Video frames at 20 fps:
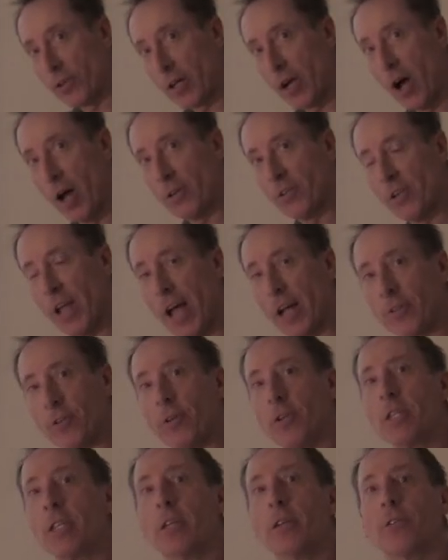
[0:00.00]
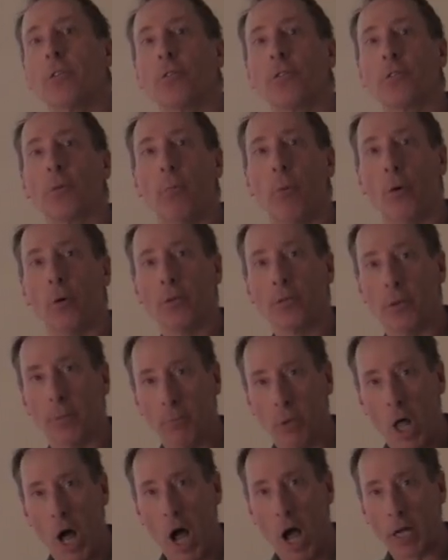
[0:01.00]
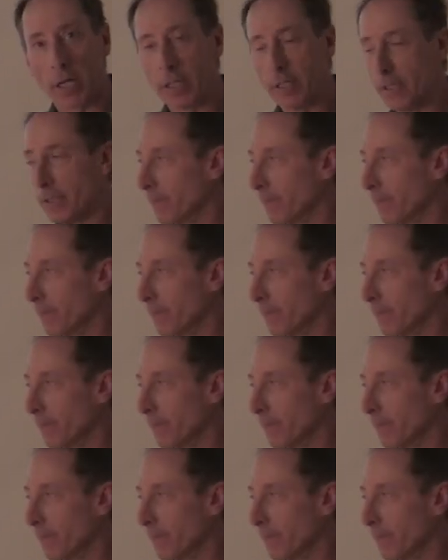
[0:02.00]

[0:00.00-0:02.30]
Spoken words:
of contact are needed to support the block?